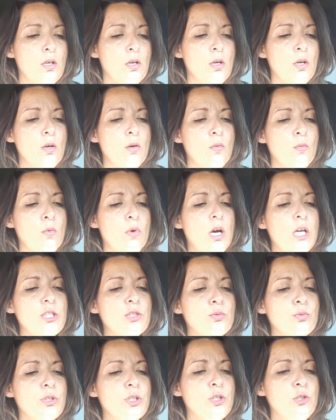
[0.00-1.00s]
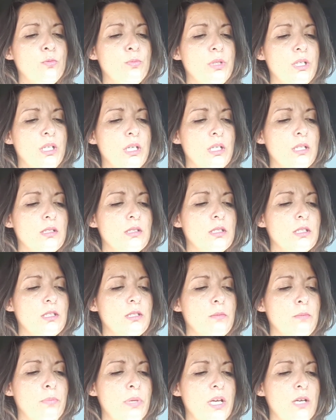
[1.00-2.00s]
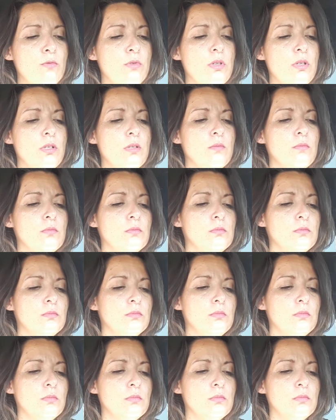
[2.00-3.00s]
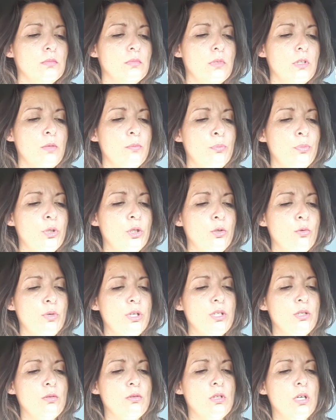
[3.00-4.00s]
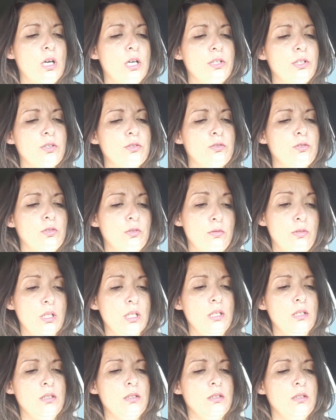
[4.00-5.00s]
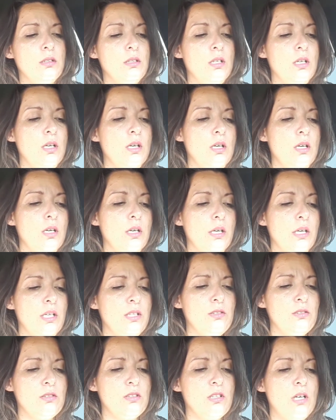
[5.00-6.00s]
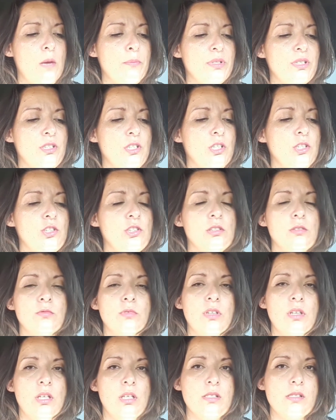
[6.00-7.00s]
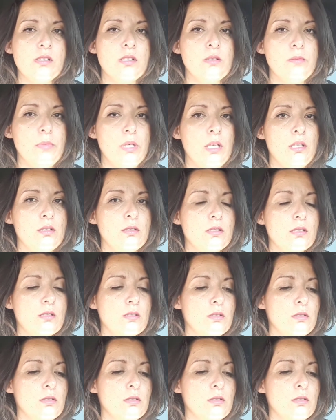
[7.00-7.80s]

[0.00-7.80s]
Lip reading: Watch where you begin to debate with Him and put what you call your duty into competition with His commands.